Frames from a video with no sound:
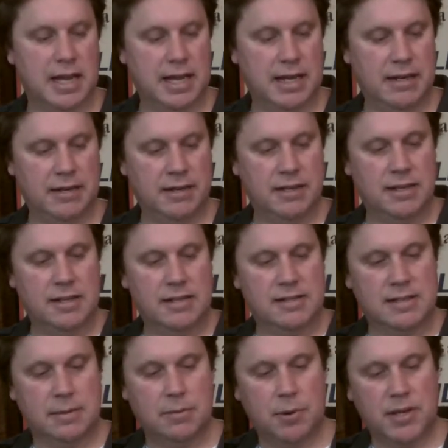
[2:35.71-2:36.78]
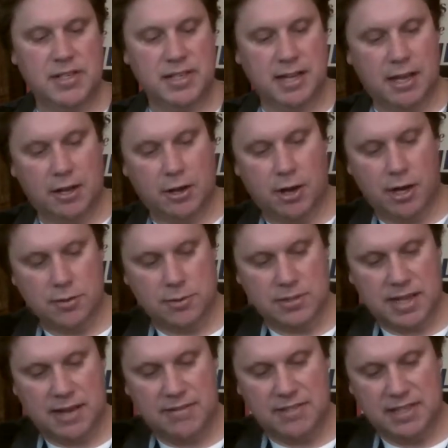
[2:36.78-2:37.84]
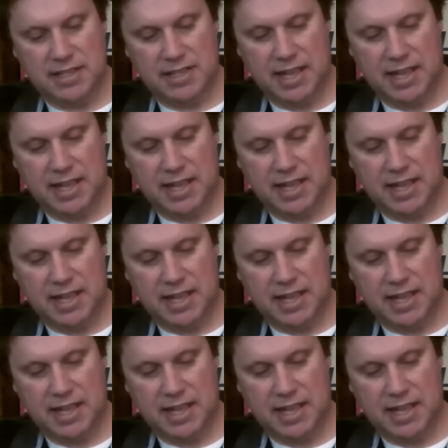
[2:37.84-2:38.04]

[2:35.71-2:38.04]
and some of the ways to cut costs was obviously